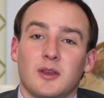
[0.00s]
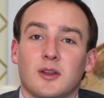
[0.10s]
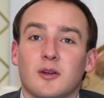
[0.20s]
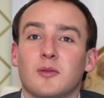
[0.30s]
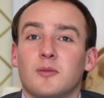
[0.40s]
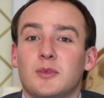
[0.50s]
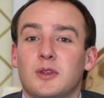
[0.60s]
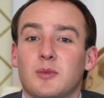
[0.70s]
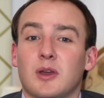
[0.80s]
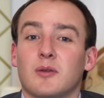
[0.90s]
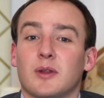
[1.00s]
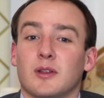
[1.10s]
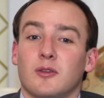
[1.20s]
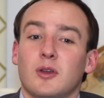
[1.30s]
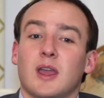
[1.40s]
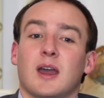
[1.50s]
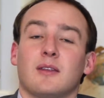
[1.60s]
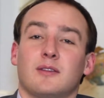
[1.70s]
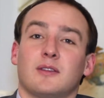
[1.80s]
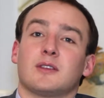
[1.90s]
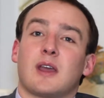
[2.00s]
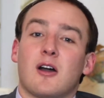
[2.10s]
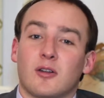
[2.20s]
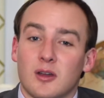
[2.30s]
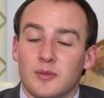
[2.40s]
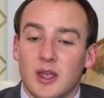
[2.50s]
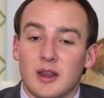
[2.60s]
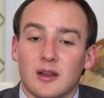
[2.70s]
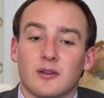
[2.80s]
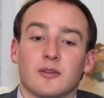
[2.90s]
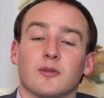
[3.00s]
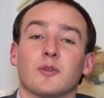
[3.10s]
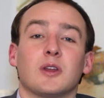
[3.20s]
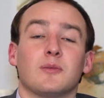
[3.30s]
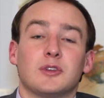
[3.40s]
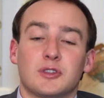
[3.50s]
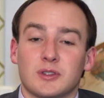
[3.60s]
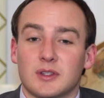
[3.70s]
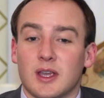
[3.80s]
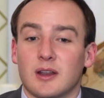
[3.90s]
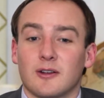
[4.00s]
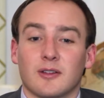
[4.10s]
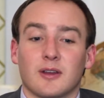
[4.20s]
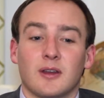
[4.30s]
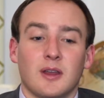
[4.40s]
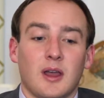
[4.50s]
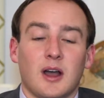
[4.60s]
to be able to look at this outcome data or the readmissions data or the